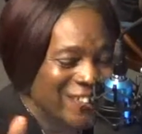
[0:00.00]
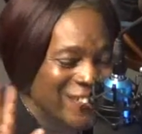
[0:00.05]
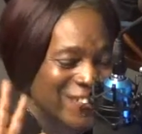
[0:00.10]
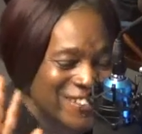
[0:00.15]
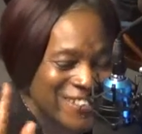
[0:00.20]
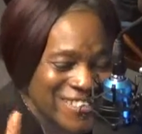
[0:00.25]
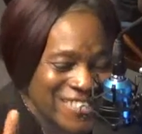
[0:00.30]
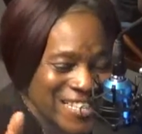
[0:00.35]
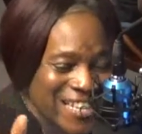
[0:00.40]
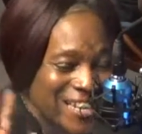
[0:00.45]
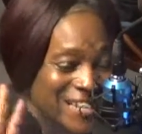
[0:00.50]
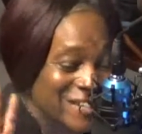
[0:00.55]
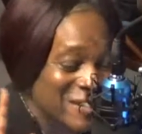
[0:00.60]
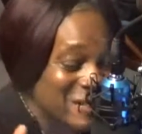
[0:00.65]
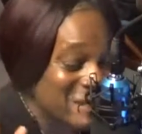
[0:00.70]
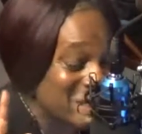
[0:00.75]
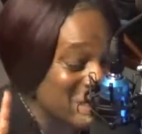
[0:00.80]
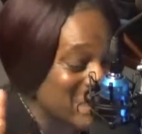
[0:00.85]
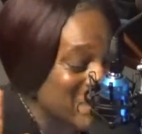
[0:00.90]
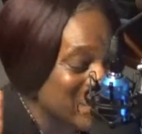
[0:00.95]
I want to say a
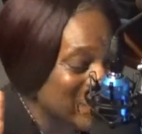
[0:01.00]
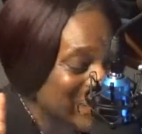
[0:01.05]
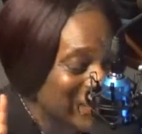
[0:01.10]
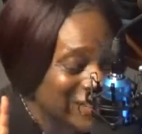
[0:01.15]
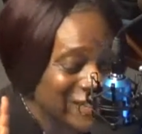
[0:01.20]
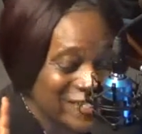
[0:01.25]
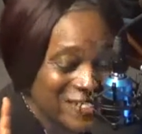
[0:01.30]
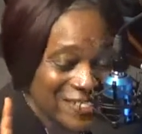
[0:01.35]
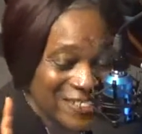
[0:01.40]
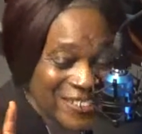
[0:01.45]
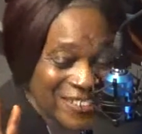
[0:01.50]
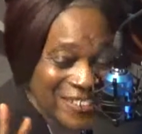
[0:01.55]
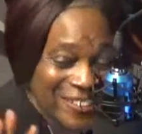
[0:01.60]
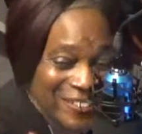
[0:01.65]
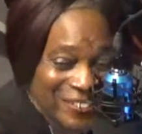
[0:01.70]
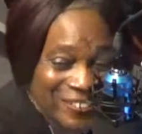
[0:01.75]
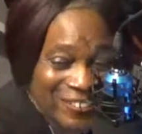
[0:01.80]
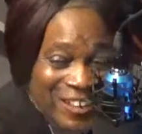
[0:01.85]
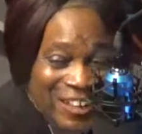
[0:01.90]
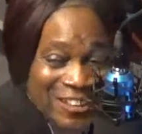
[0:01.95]
good morning to
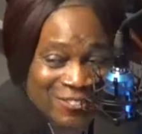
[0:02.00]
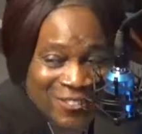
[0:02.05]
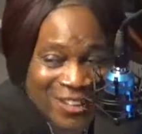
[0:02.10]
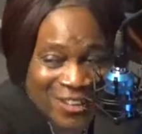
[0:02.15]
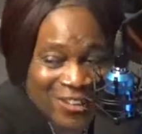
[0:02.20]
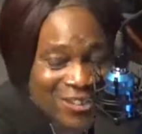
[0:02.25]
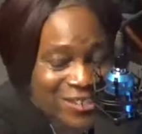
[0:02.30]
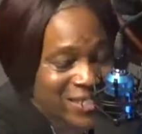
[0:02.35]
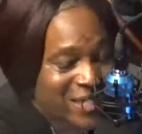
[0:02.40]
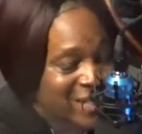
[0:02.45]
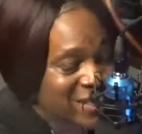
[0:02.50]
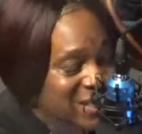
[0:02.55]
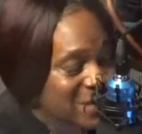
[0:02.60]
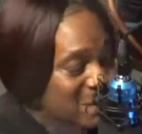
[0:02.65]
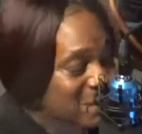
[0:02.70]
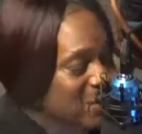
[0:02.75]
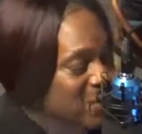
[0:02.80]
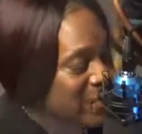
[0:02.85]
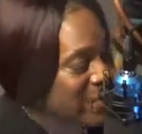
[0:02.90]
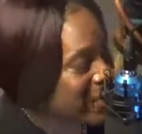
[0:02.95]
you, because they
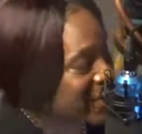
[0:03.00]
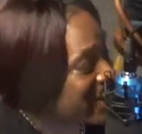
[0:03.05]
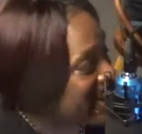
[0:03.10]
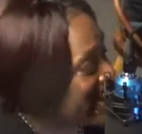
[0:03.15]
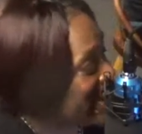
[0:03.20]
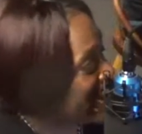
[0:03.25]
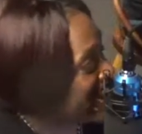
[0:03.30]
supported King